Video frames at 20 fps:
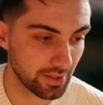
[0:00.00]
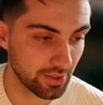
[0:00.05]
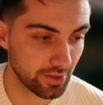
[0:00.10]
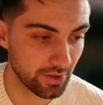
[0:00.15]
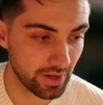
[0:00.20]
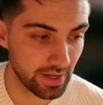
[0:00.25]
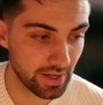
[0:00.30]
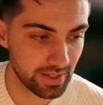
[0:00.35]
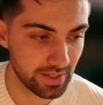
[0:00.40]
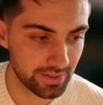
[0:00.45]

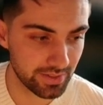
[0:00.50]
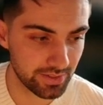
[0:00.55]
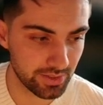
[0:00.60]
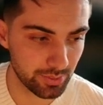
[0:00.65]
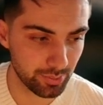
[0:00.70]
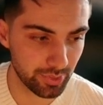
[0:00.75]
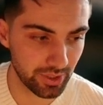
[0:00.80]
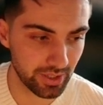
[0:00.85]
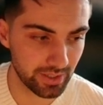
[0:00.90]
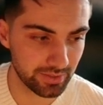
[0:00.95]
There
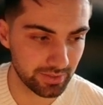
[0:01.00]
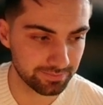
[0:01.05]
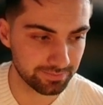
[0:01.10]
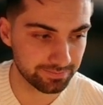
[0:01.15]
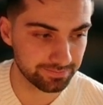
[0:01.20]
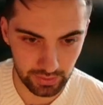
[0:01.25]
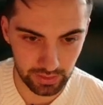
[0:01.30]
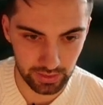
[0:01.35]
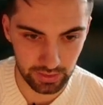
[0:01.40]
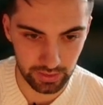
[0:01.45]
is, but
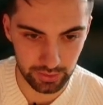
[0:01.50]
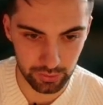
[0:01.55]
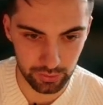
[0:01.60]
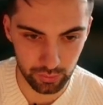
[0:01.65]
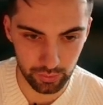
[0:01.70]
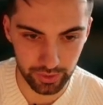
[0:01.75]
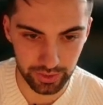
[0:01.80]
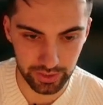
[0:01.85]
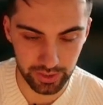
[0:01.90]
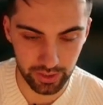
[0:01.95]
it's
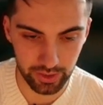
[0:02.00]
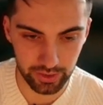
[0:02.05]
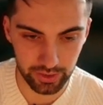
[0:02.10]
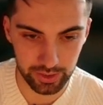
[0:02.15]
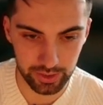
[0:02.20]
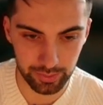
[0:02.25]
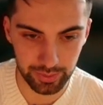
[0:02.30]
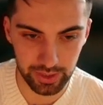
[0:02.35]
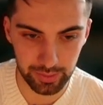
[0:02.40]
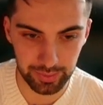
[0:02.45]
really
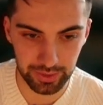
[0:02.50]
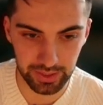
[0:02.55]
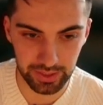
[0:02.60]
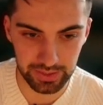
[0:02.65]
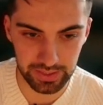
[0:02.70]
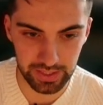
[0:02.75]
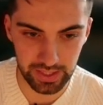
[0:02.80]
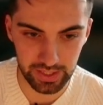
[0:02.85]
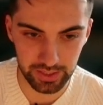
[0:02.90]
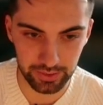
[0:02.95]
hard to
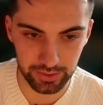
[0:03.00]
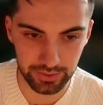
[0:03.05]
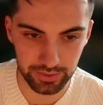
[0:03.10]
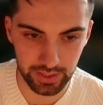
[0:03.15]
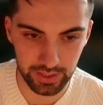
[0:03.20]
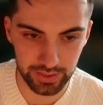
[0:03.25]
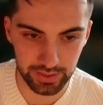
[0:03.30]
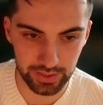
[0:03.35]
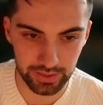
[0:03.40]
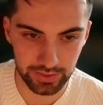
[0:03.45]
manipulate the angles
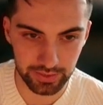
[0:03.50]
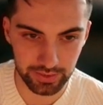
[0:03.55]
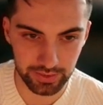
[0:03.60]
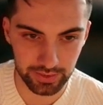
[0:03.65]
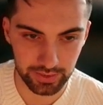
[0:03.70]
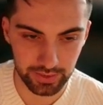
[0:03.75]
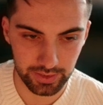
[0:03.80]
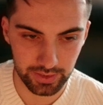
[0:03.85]
on this.